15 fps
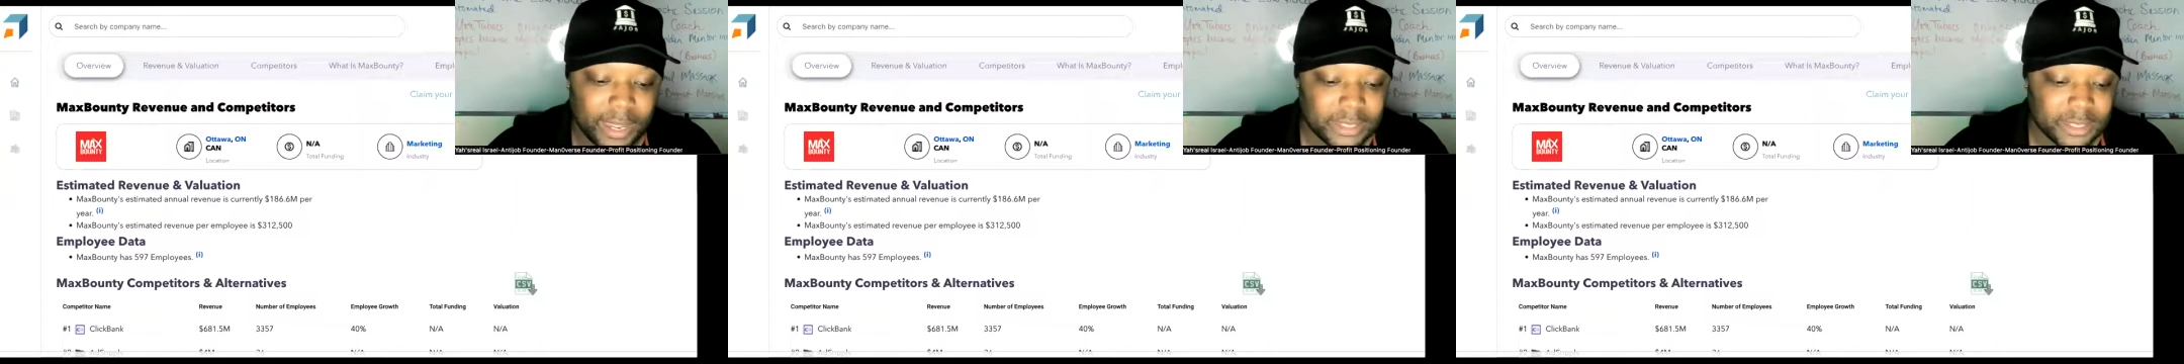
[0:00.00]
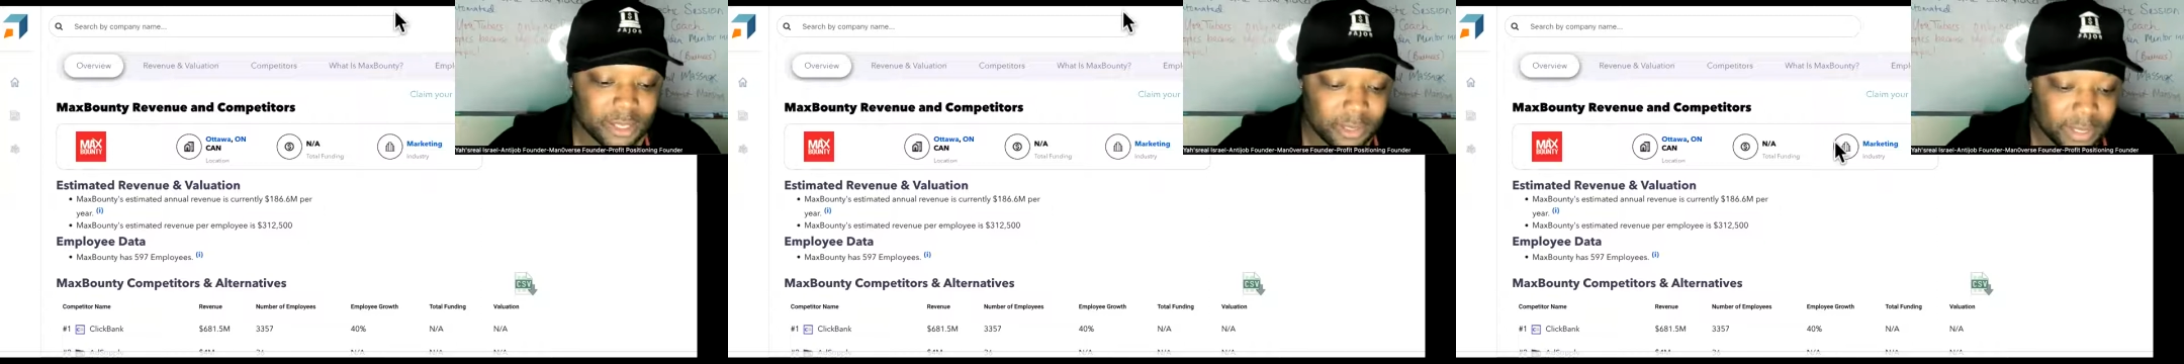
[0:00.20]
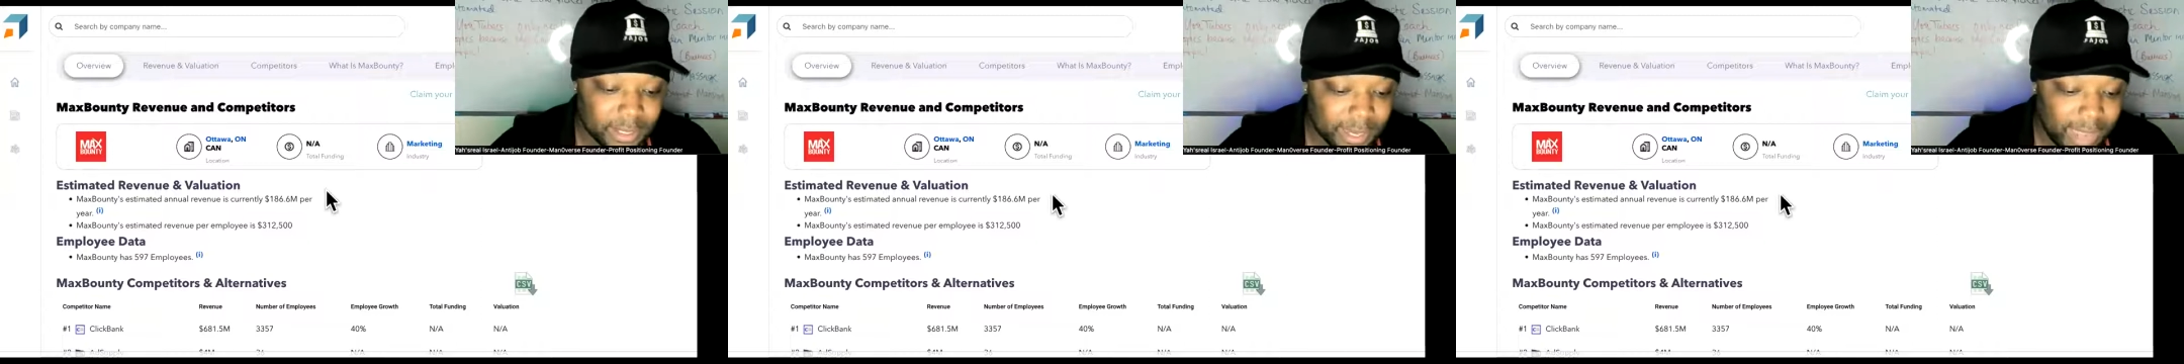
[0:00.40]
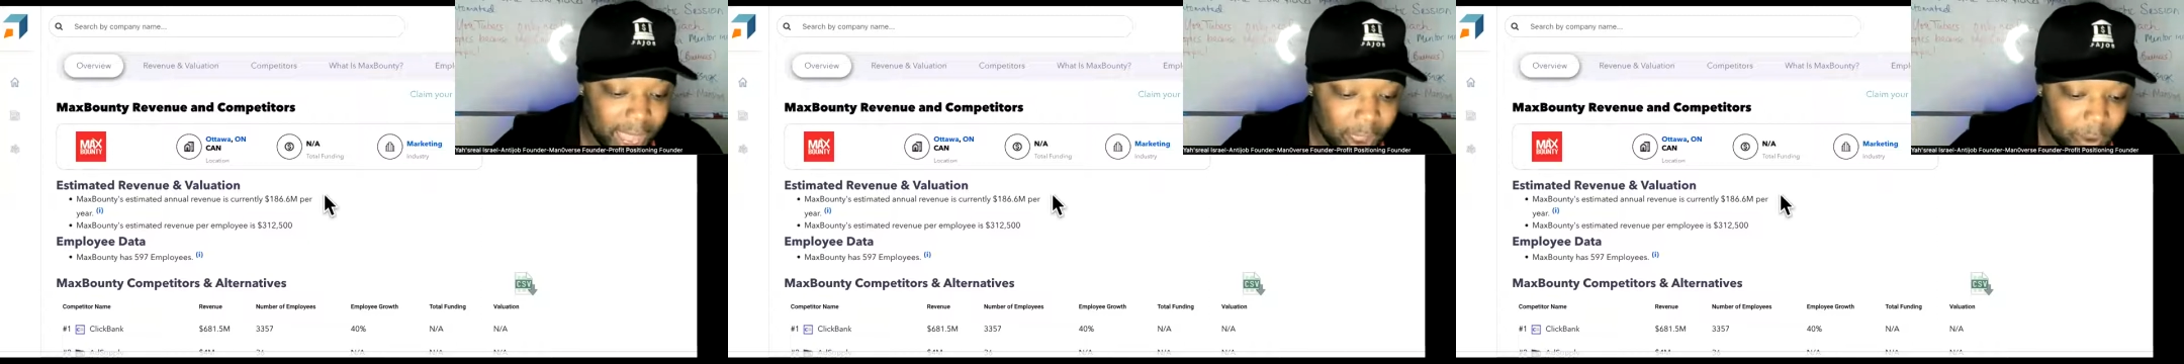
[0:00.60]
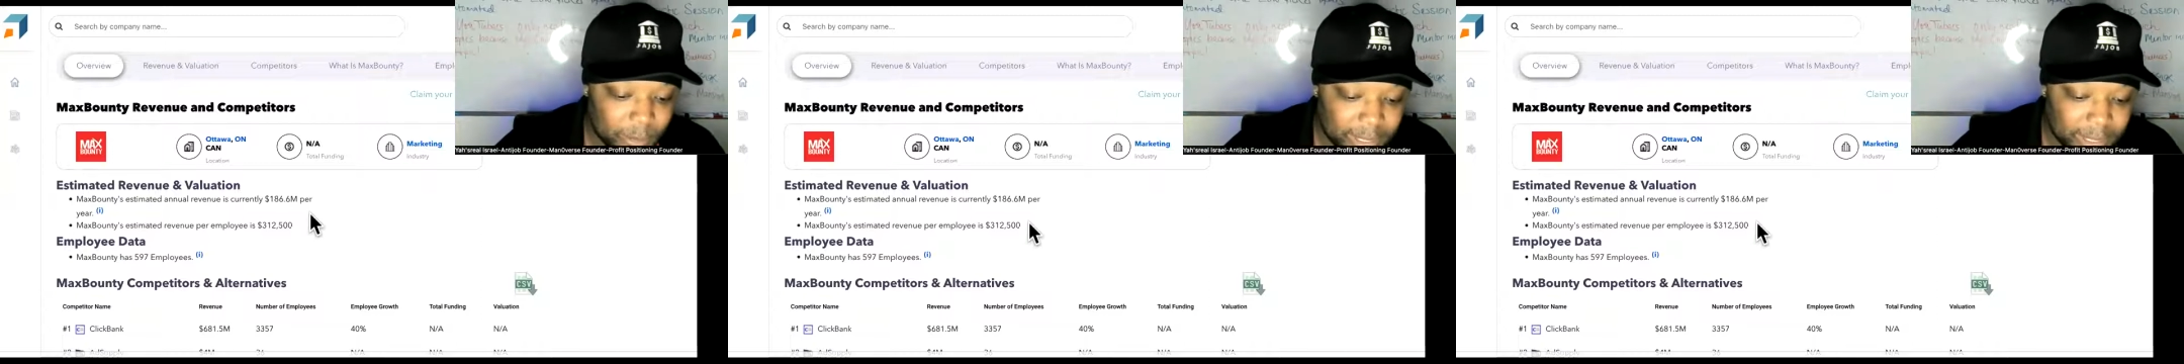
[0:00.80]
Okay, so look at
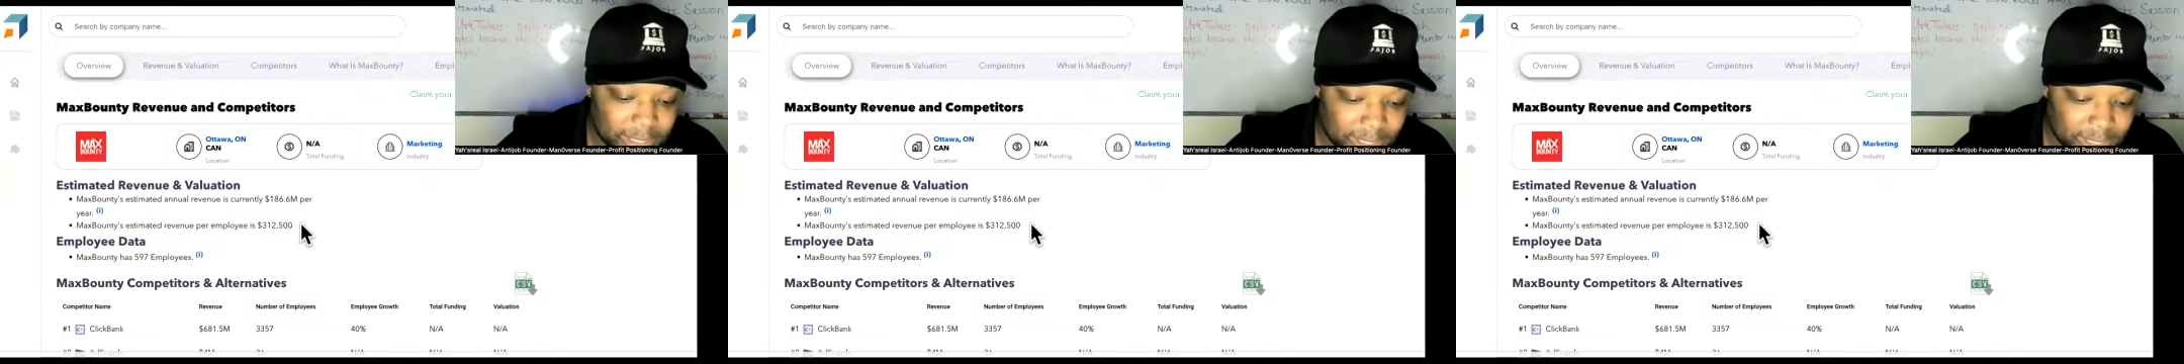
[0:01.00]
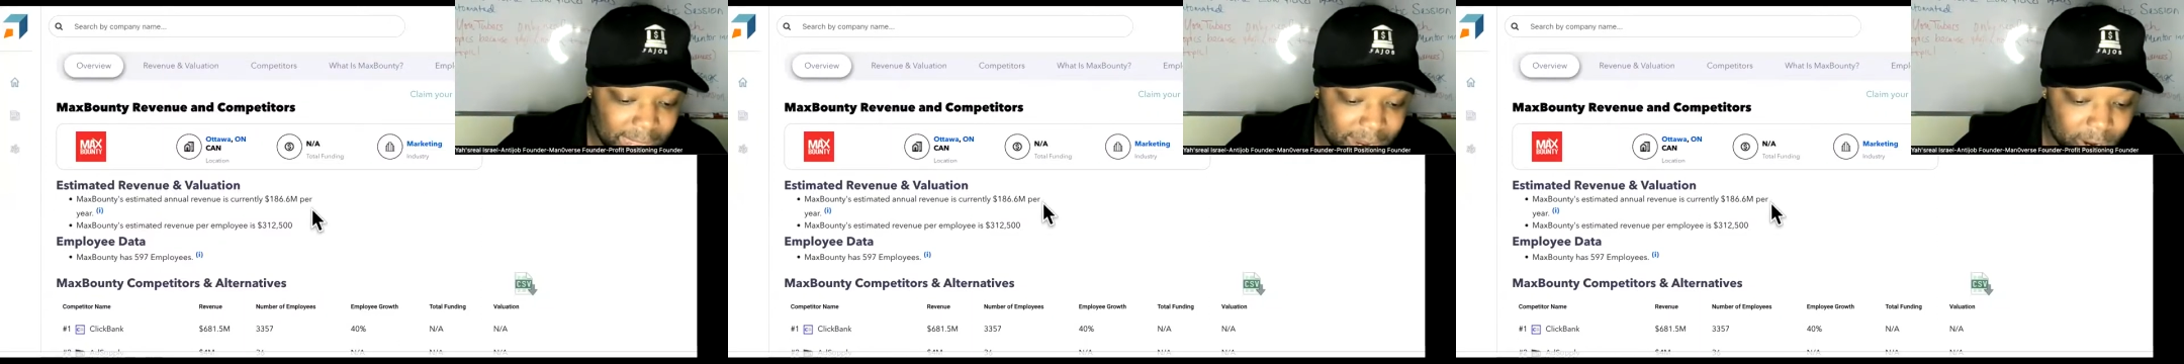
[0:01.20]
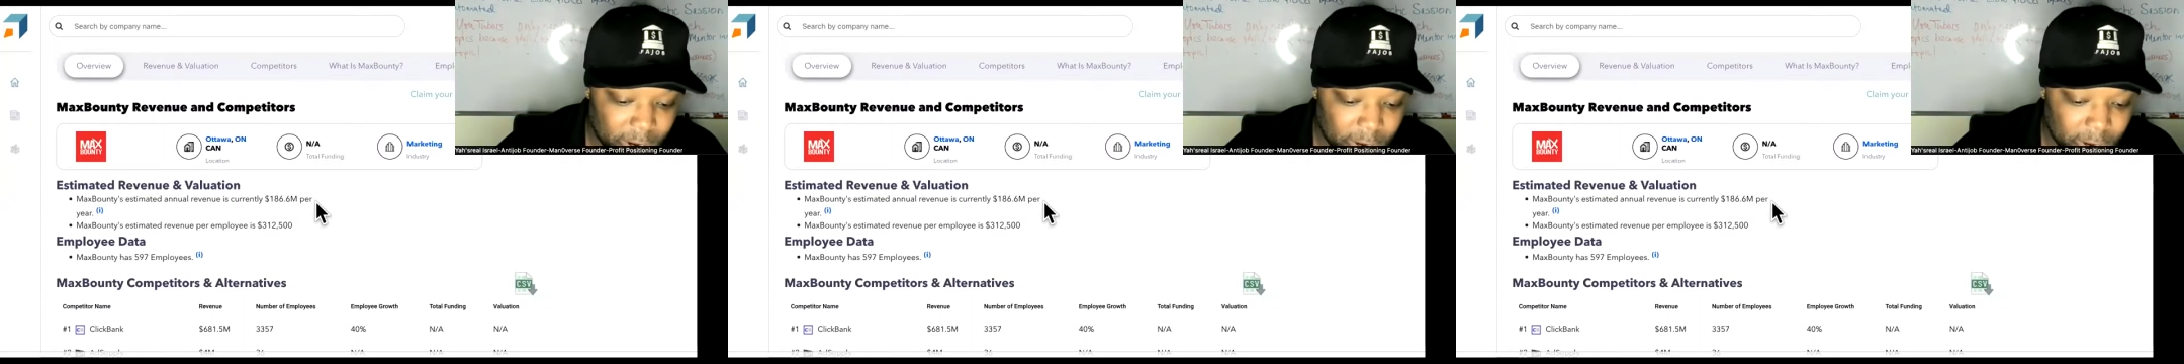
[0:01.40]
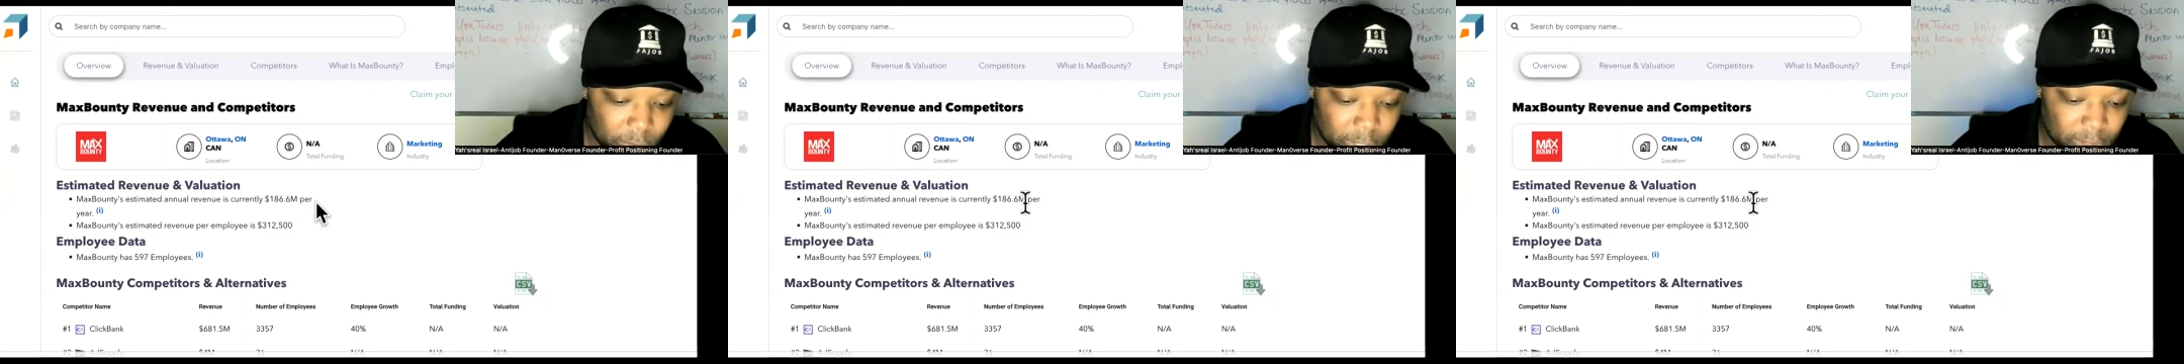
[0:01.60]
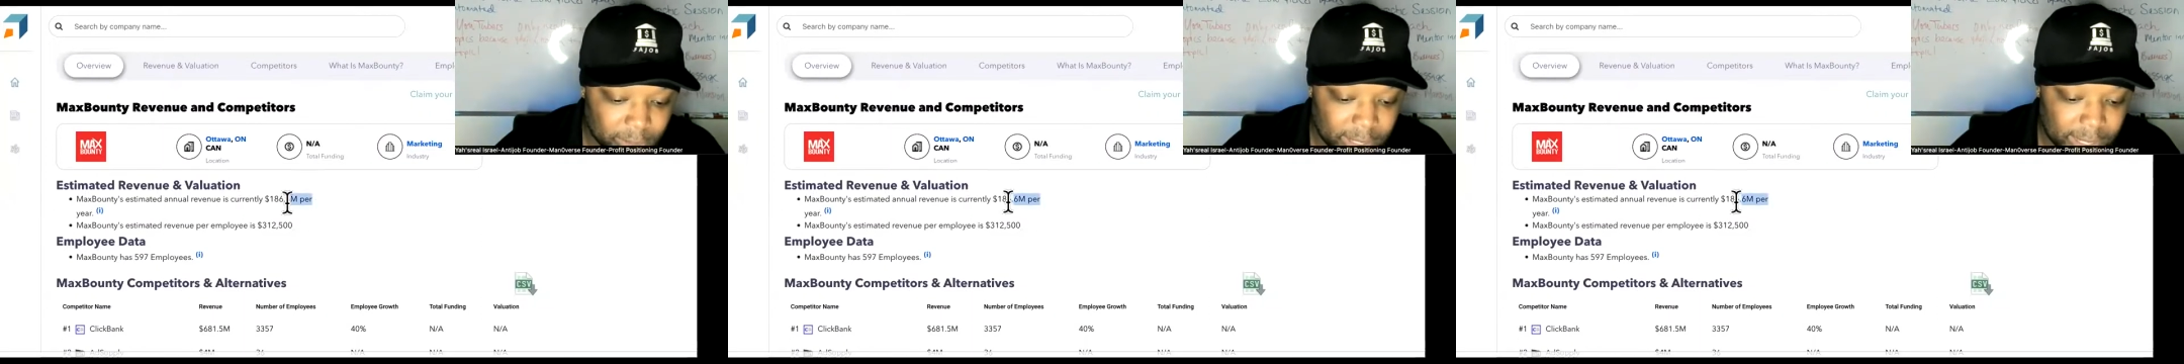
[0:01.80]
how much they are
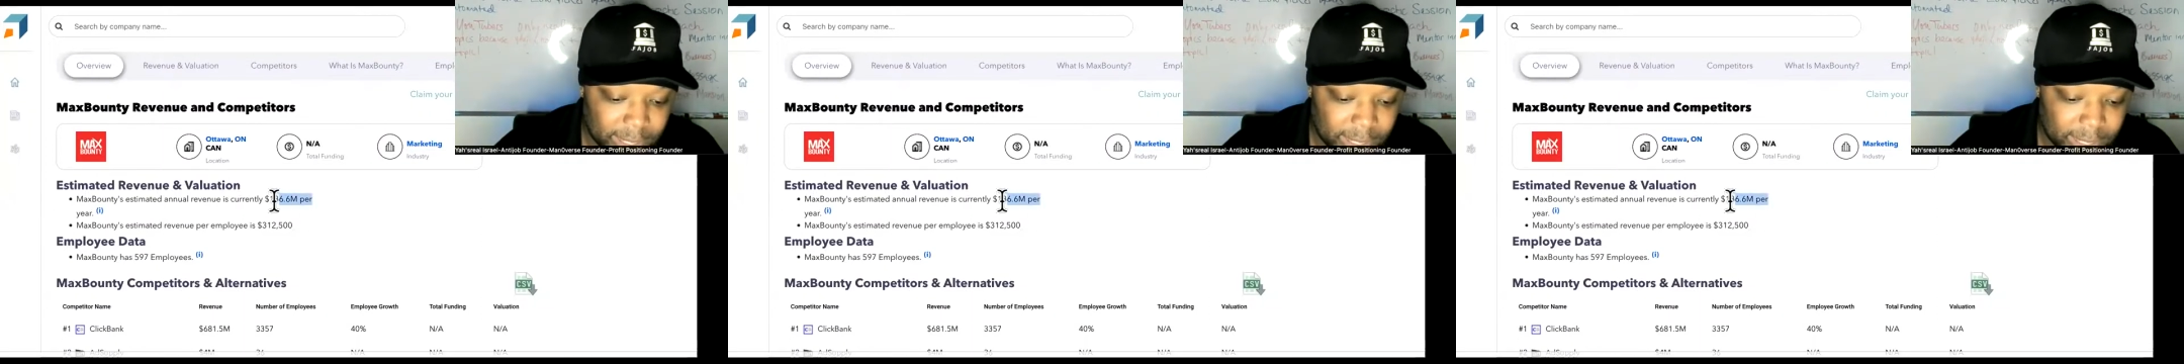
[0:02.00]
worth,